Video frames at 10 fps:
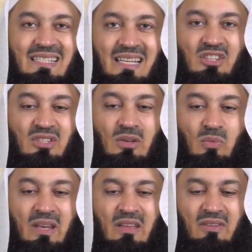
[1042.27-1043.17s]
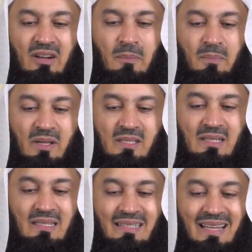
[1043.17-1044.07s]
such that whenever a
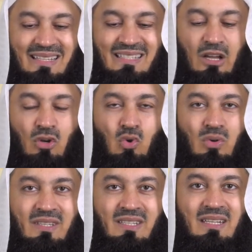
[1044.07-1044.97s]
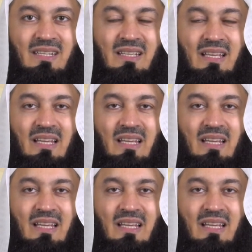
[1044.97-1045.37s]
person does a good deed,